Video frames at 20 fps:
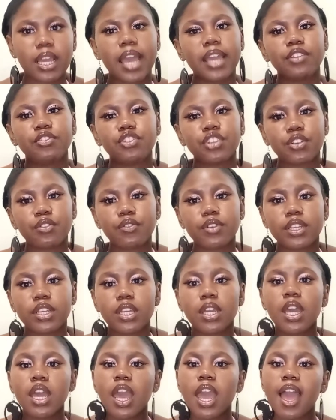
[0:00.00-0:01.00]
I
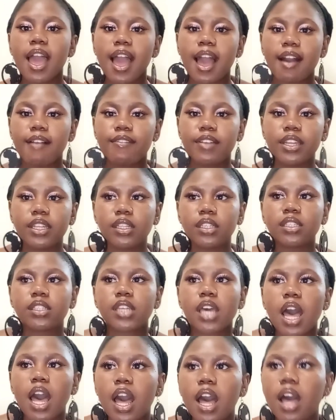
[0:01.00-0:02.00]
genuinely haven't
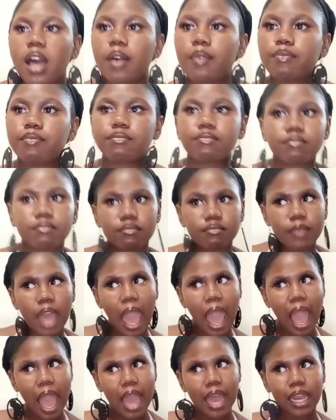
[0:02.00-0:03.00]

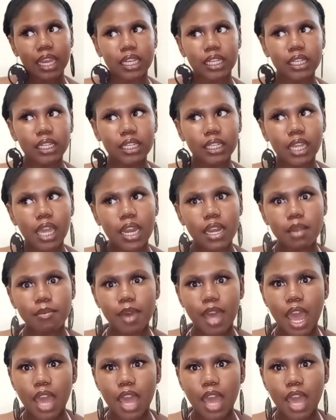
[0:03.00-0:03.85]
had anybody.